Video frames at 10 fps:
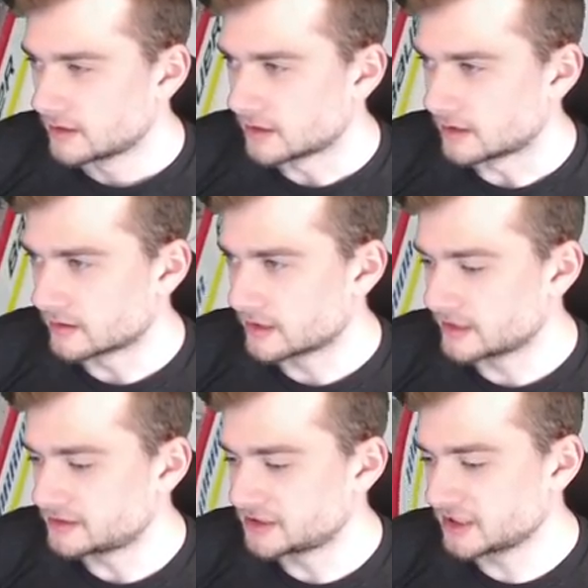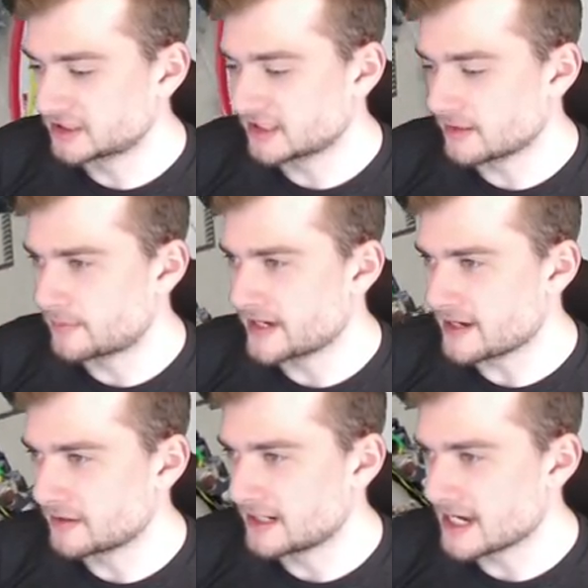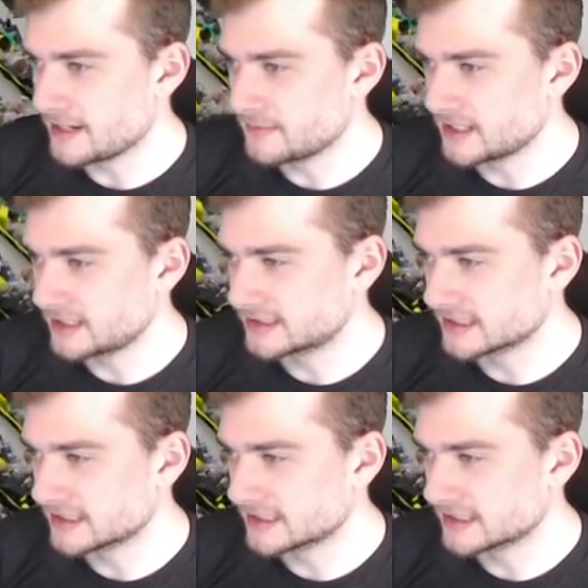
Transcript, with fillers: All right, just about nine minutes